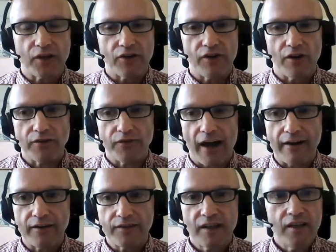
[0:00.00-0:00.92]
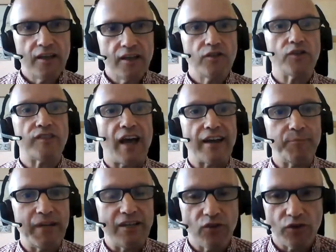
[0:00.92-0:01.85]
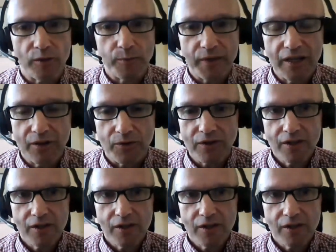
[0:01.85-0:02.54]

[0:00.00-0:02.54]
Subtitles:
coronavirus, does that mean you're immune?